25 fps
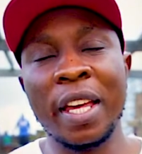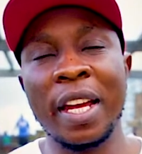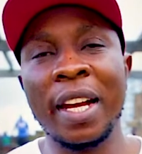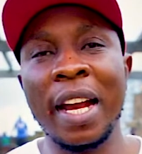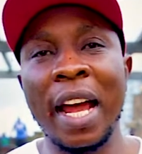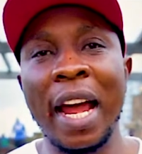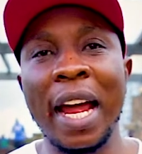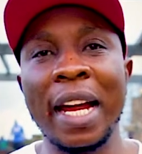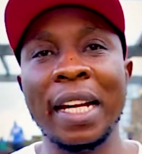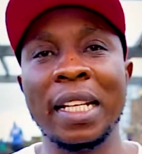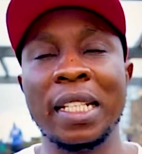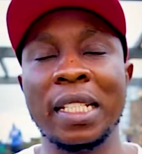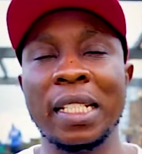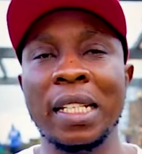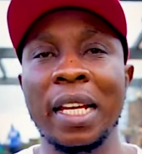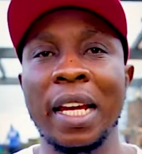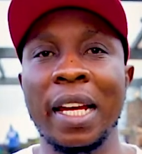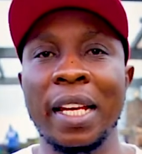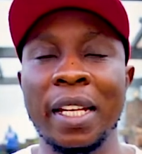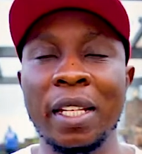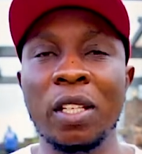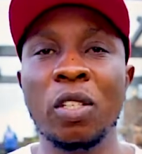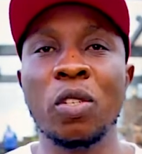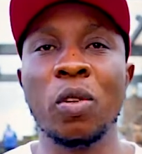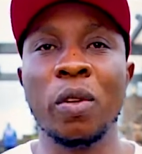that
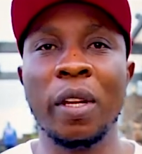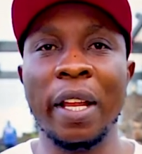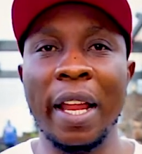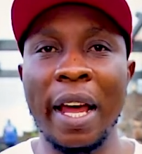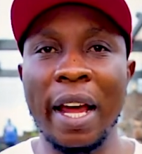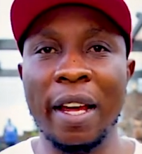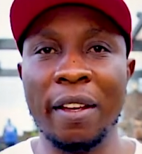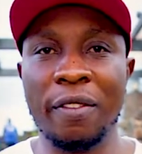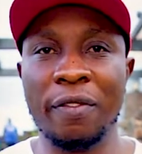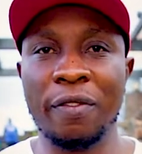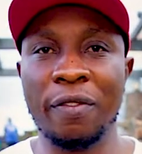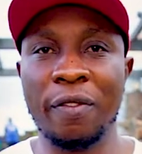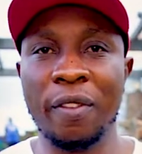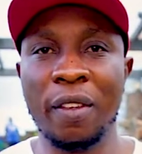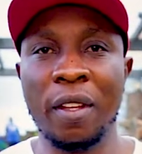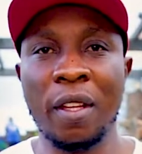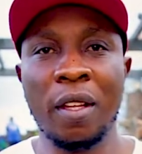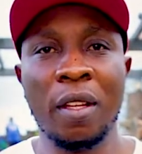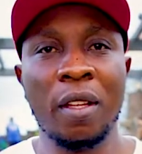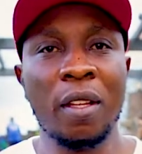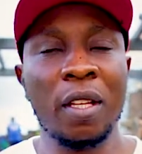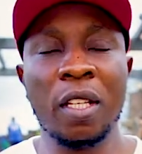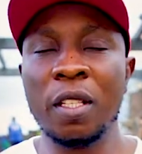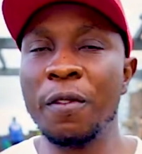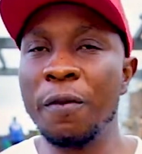idea into life.
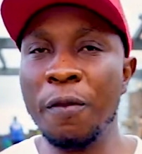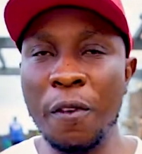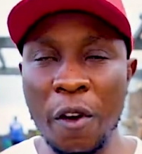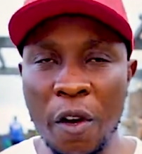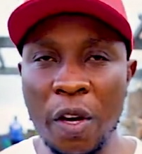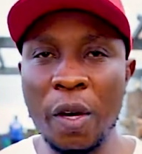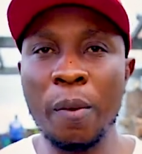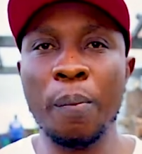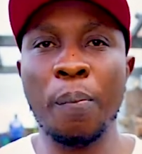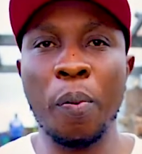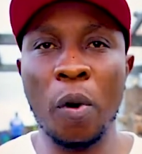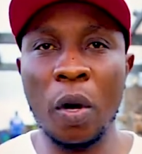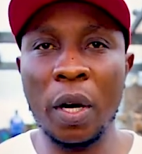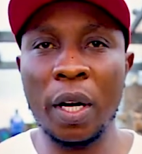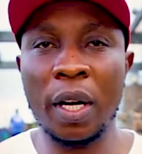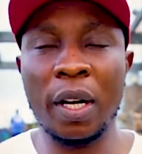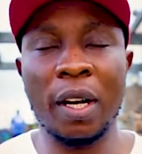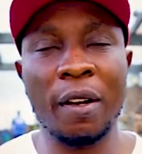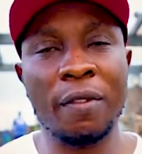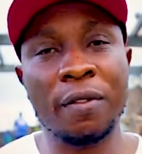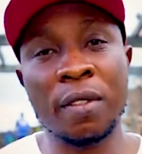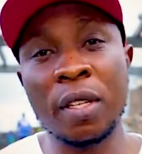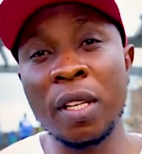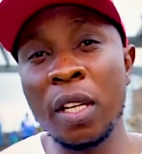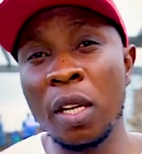It's very important.
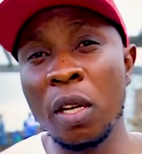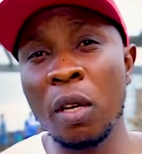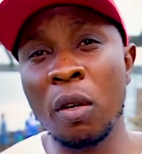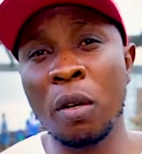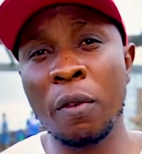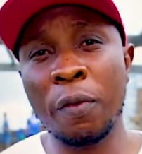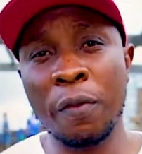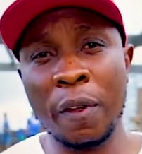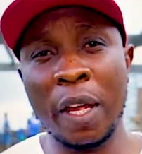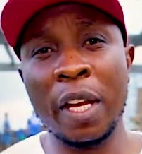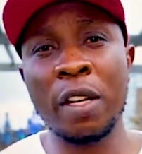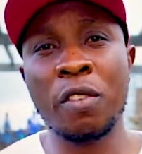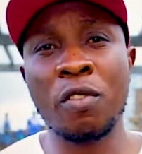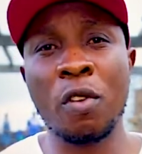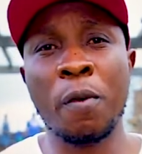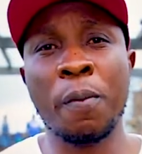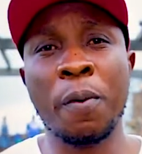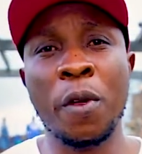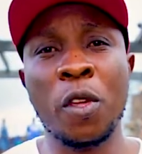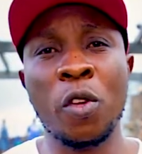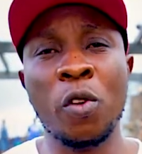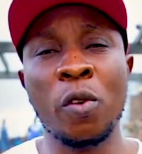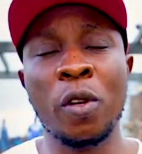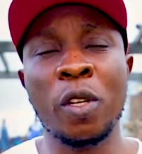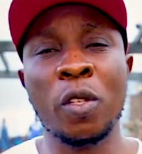I've seen a lot of
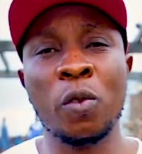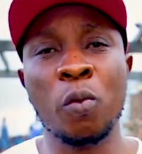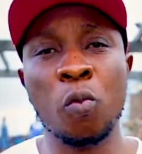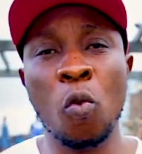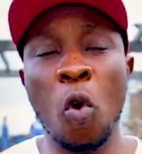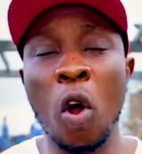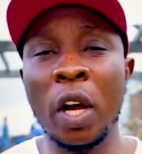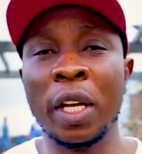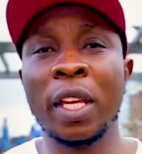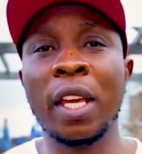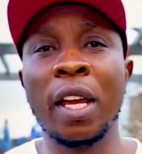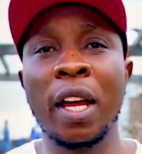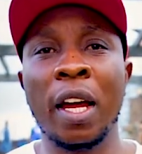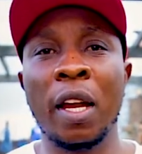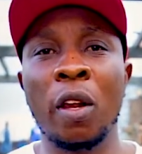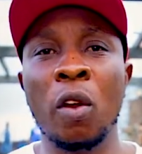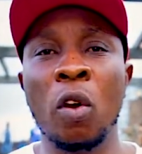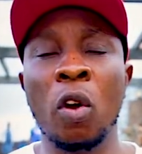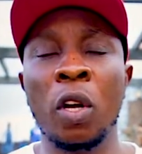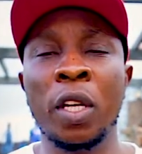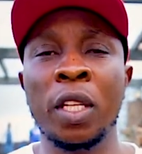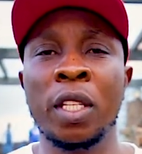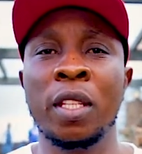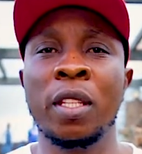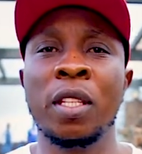entrepreneurs walking
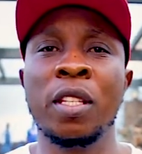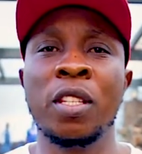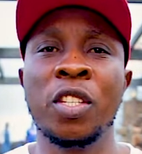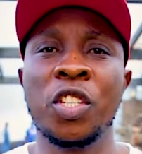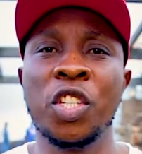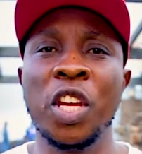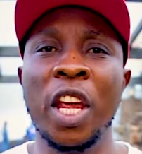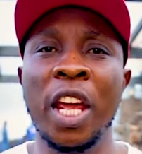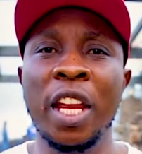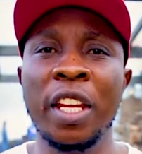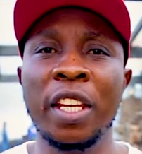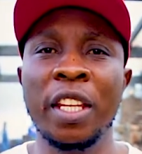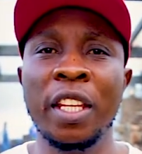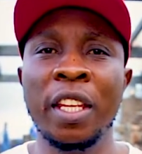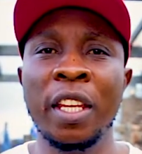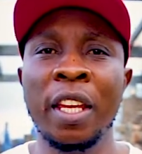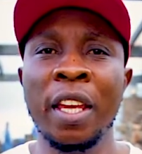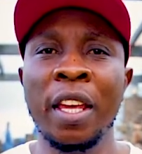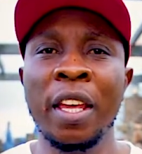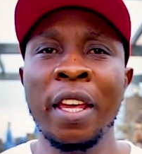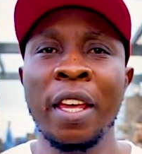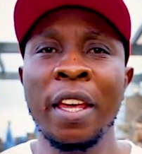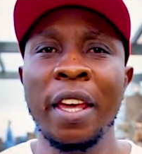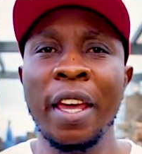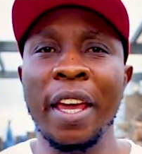alone in this journey
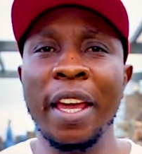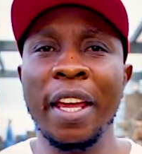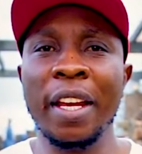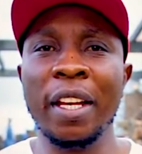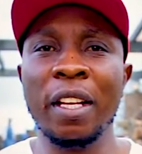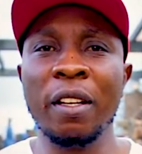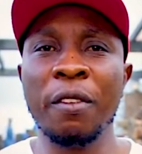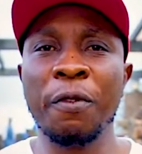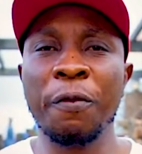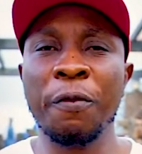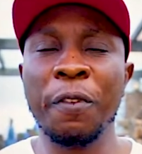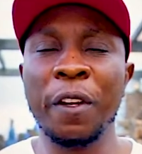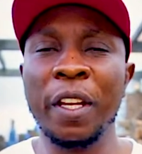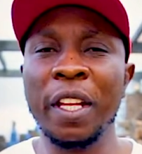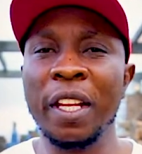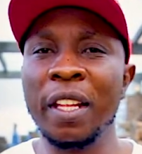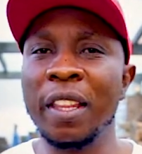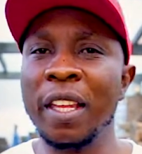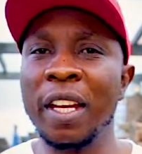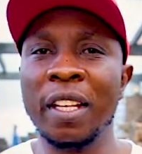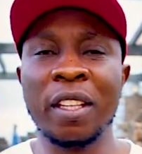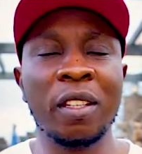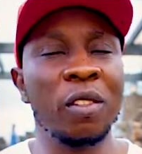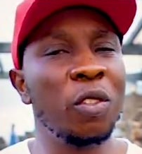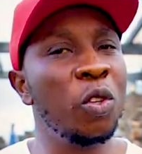and feeling
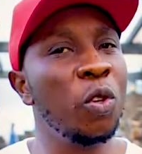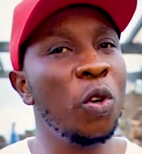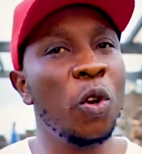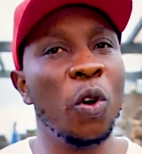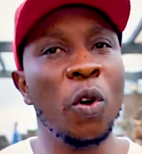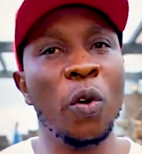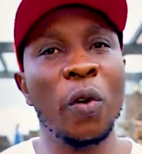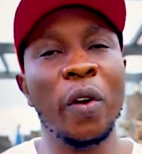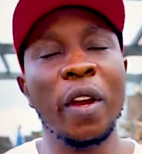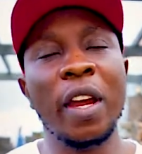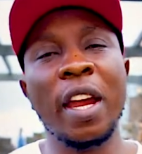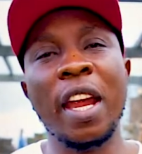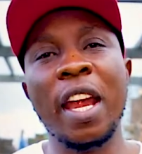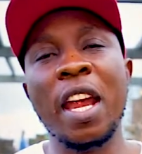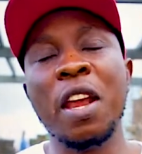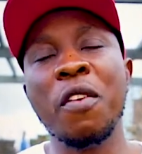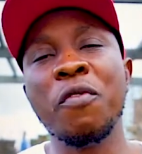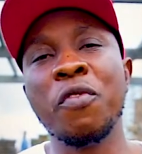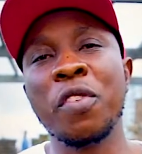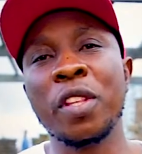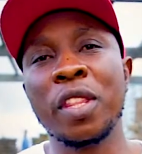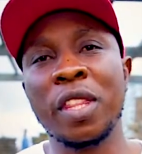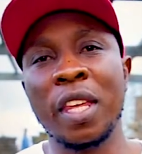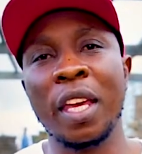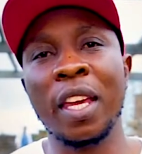that, you know,
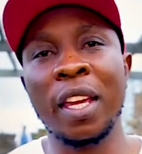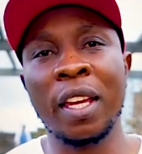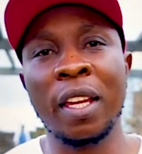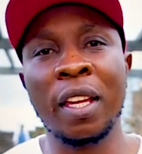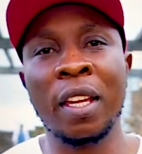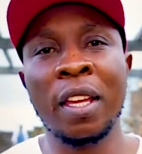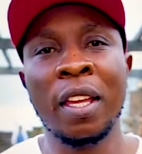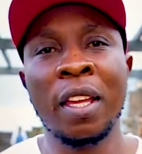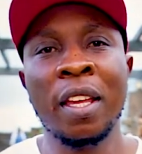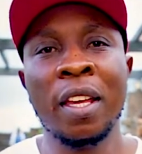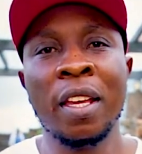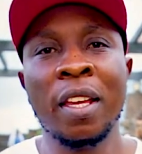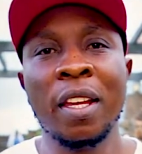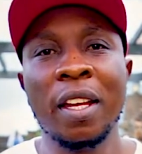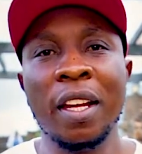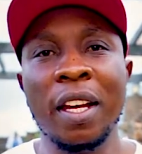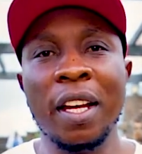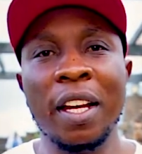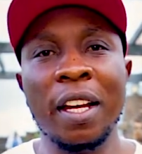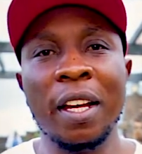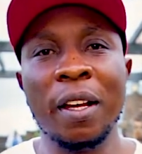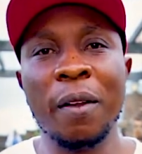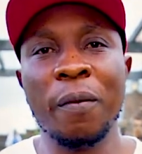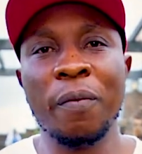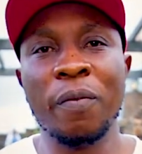everything
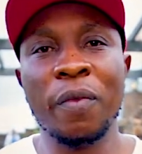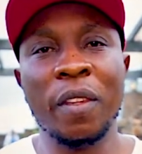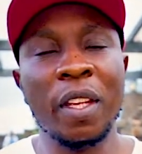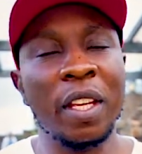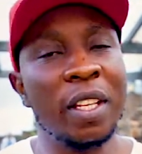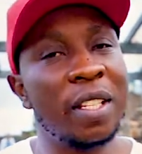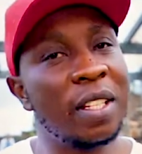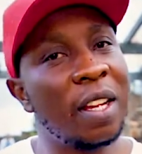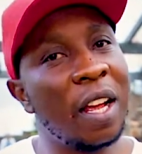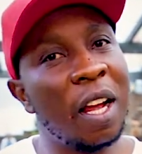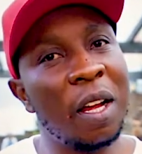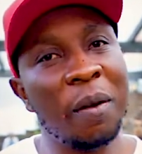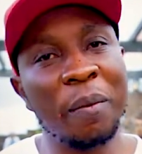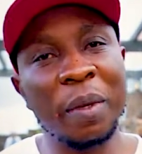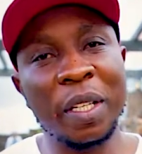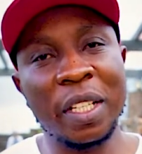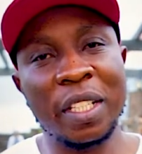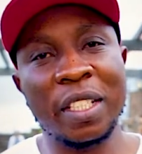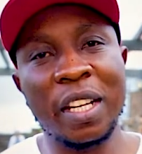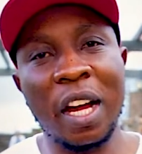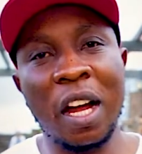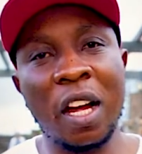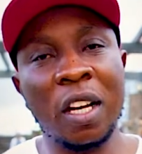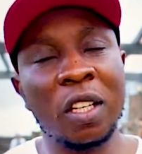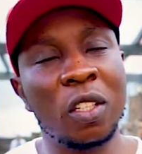uh, is coming
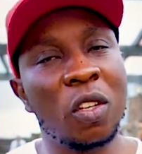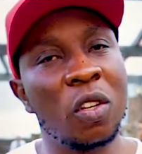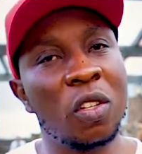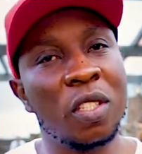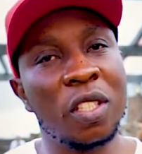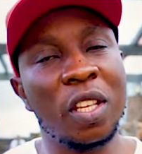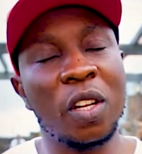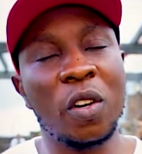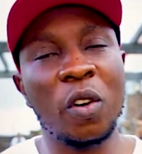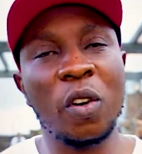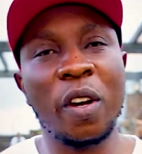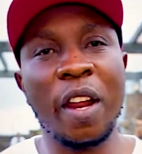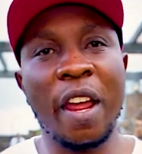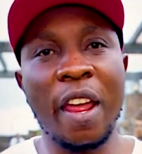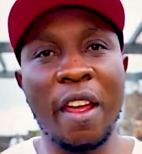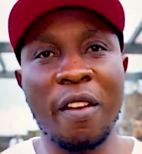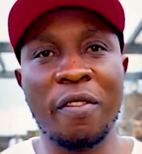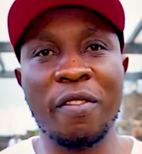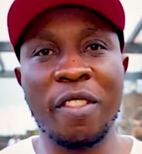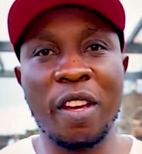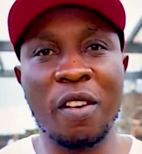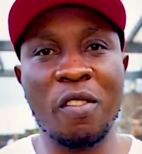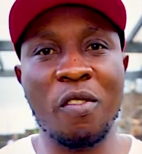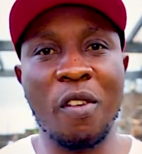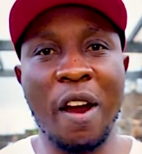down because they don't
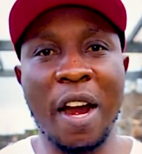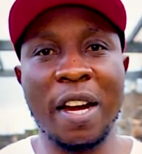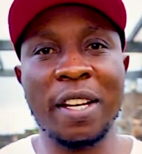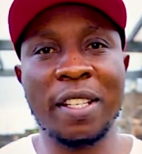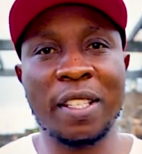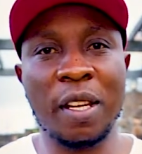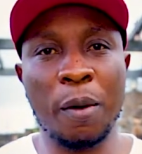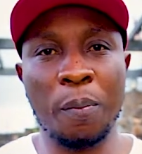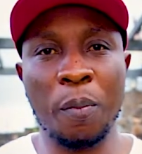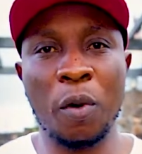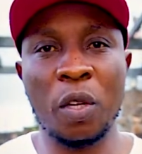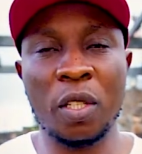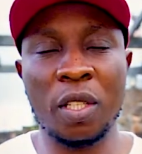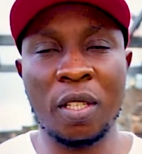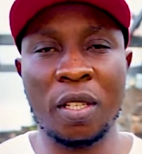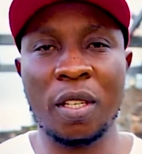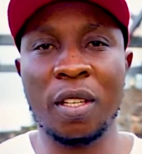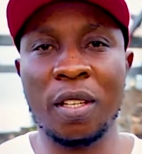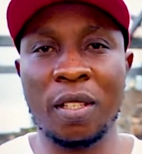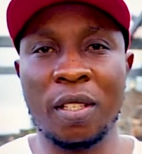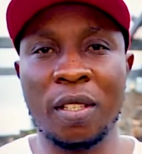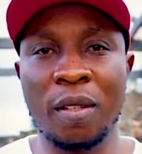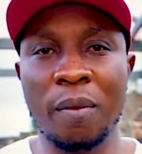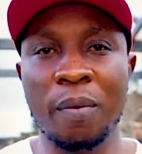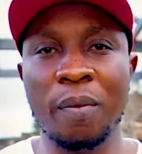have the right support
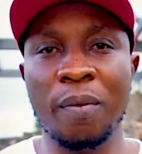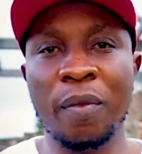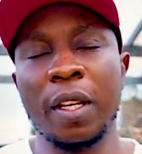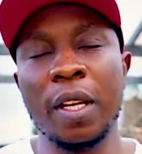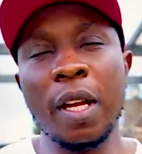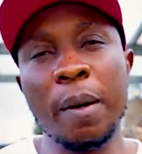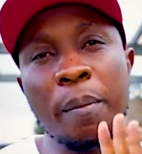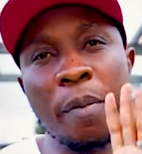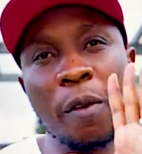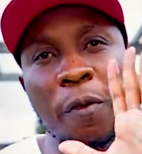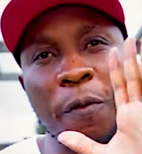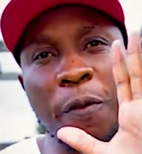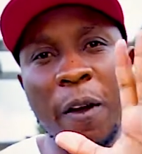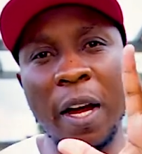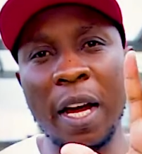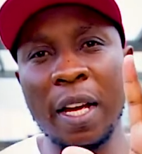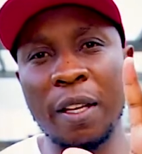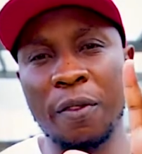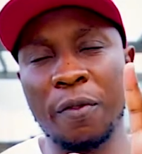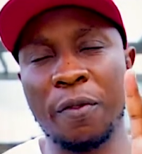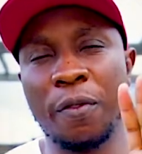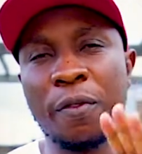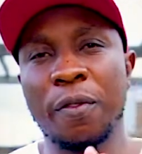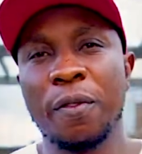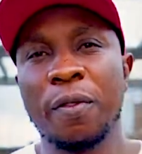system. Number
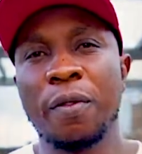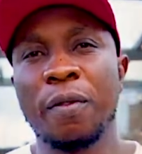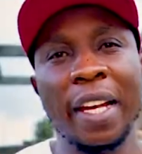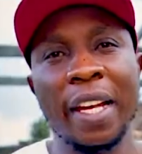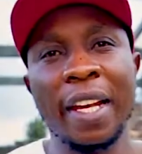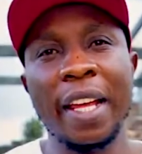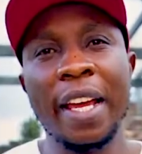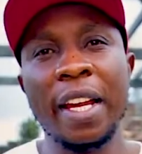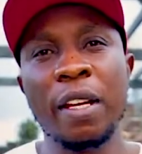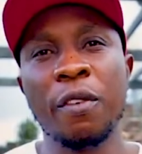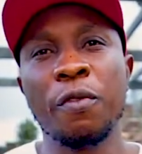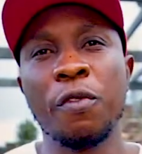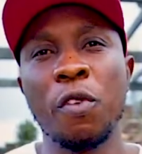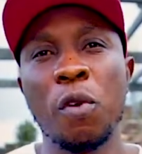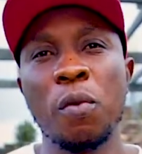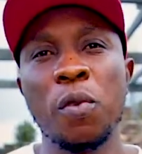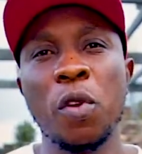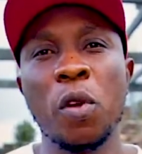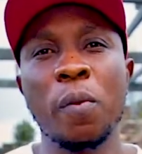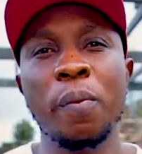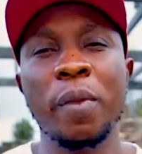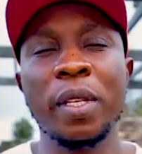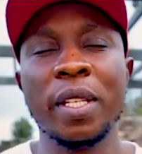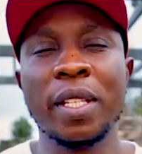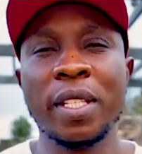five, learn from
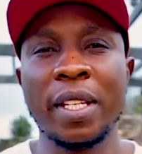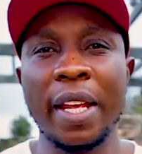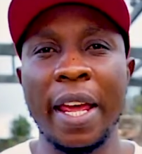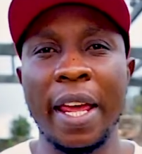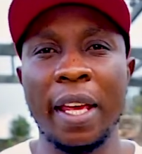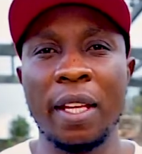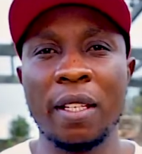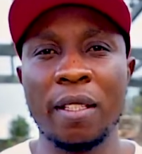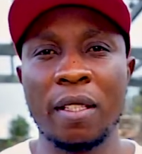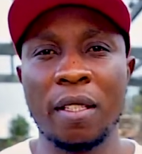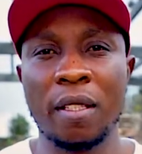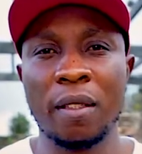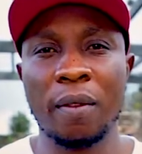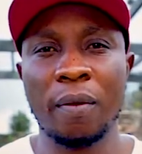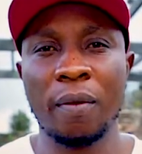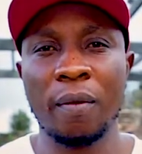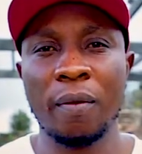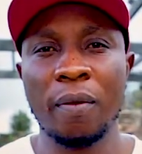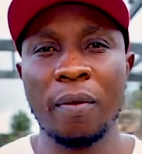your mistakes.